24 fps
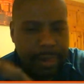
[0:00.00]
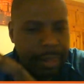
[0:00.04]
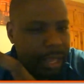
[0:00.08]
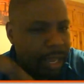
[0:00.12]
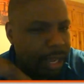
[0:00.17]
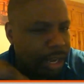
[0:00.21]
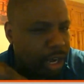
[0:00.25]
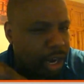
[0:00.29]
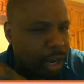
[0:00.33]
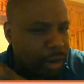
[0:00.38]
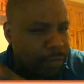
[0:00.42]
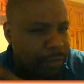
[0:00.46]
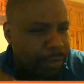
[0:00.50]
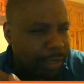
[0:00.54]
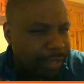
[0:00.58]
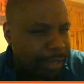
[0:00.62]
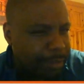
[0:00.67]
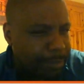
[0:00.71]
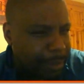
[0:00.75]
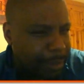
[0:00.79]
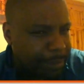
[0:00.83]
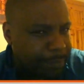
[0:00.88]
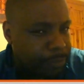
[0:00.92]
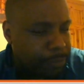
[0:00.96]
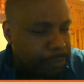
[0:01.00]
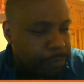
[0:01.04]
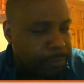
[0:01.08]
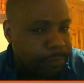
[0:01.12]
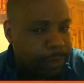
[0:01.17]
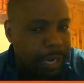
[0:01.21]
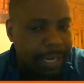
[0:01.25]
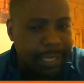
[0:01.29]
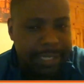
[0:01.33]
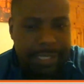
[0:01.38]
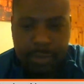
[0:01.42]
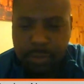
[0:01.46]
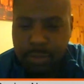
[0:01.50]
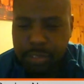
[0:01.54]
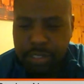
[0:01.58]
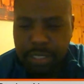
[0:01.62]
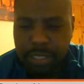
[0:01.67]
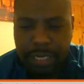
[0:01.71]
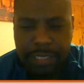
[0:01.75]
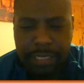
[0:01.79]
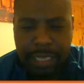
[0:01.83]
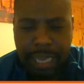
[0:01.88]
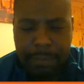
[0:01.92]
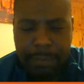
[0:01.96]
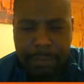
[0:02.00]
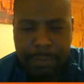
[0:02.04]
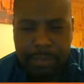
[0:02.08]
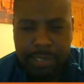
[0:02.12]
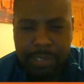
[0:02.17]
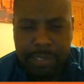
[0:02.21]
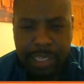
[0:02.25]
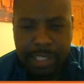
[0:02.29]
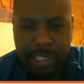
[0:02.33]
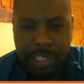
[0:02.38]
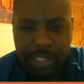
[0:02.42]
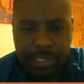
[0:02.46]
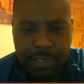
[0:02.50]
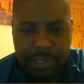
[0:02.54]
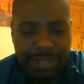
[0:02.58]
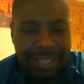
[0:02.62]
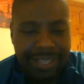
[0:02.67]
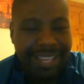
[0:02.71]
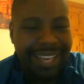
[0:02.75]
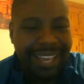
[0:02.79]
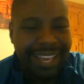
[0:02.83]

and Kovalev had about 4 fights and still under Abel Sanchez.